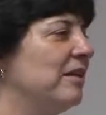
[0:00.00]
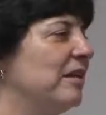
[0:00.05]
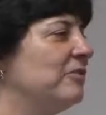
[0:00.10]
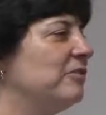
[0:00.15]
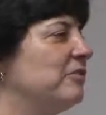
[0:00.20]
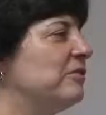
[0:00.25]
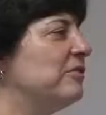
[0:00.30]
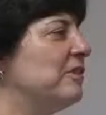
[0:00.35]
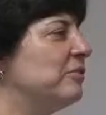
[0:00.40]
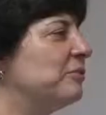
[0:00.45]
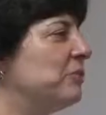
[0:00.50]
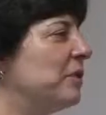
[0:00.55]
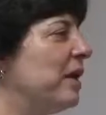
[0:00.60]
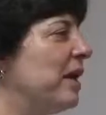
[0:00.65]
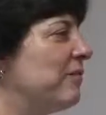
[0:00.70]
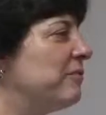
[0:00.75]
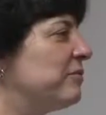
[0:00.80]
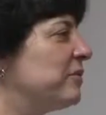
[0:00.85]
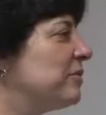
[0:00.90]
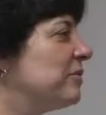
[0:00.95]
And she says, we
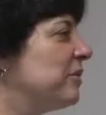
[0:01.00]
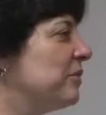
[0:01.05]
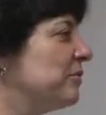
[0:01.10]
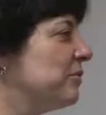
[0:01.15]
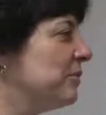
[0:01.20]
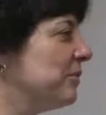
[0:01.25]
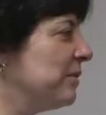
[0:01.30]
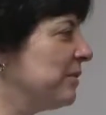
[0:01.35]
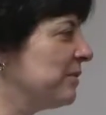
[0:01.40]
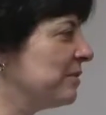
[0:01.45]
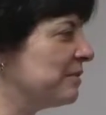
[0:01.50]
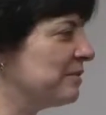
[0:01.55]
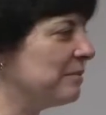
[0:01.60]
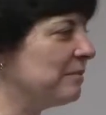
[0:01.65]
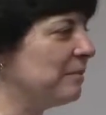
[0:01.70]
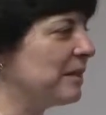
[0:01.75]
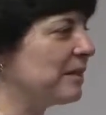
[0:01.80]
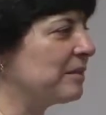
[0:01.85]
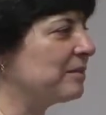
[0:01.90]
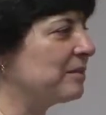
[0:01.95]
have to start doing this
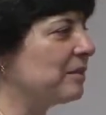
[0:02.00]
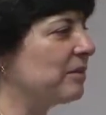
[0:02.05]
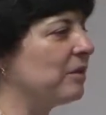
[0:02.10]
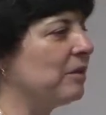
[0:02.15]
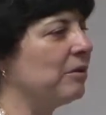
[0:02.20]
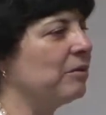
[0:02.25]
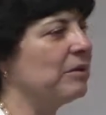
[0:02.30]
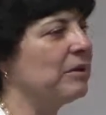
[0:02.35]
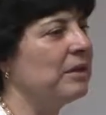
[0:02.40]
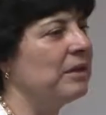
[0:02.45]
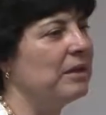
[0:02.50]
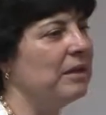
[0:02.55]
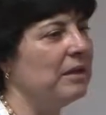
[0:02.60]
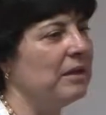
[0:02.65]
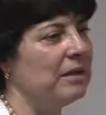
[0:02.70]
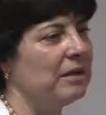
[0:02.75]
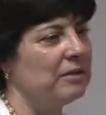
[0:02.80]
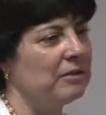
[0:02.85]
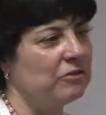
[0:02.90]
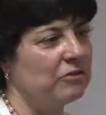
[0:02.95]
in Mexico,
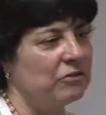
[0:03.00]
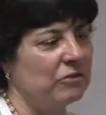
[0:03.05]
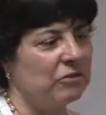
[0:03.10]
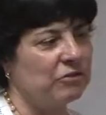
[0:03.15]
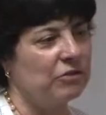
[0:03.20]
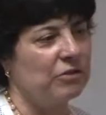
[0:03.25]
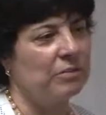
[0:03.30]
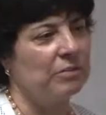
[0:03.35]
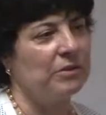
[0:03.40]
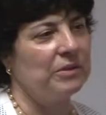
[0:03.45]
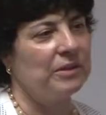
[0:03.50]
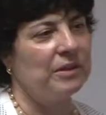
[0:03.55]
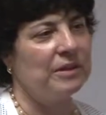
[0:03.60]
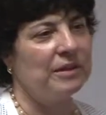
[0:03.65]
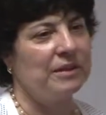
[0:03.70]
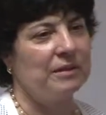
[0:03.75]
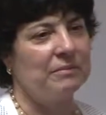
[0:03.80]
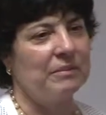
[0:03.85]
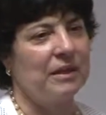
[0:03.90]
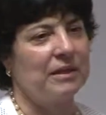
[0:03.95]
in the Jewish
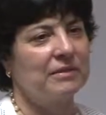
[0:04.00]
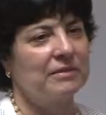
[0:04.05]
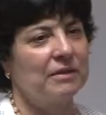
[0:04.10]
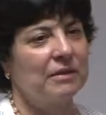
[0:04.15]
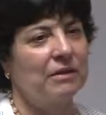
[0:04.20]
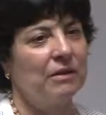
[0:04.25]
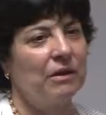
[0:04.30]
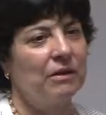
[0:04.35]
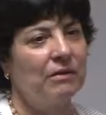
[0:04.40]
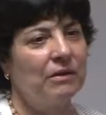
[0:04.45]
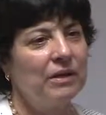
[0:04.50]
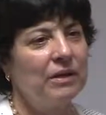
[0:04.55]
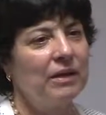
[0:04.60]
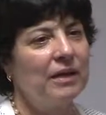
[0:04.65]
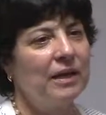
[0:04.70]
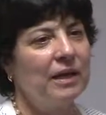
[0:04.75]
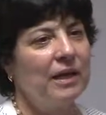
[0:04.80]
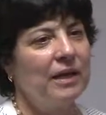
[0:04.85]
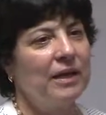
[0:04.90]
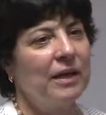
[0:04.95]
community in Mexico.
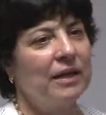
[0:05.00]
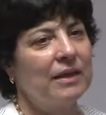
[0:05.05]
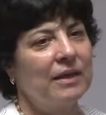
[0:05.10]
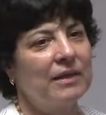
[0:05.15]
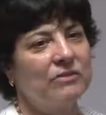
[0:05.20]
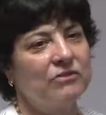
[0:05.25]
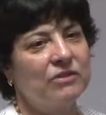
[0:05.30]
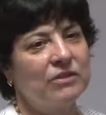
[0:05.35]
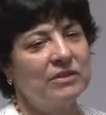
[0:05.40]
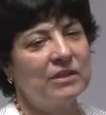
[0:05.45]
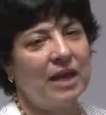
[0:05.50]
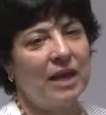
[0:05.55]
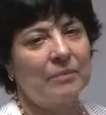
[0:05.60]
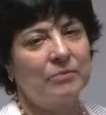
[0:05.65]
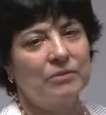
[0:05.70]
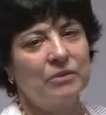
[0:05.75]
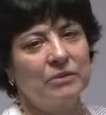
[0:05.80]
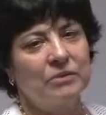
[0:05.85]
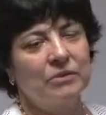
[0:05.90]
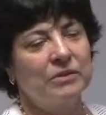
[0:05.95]
And I think she's
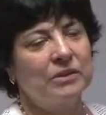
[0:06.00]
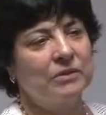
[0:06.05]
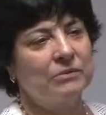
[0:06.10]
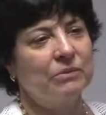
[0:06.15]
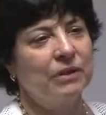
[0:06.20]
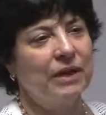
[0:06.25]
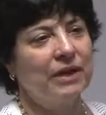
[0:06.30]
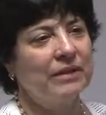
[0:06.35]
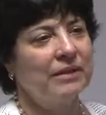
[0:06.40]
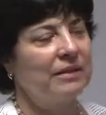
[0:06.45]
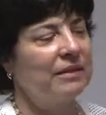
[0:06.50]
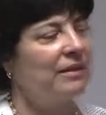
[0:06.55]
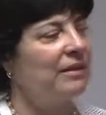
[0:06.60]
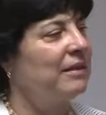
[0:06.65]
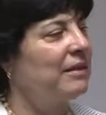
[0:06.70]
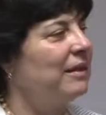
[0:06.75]
absolutely right.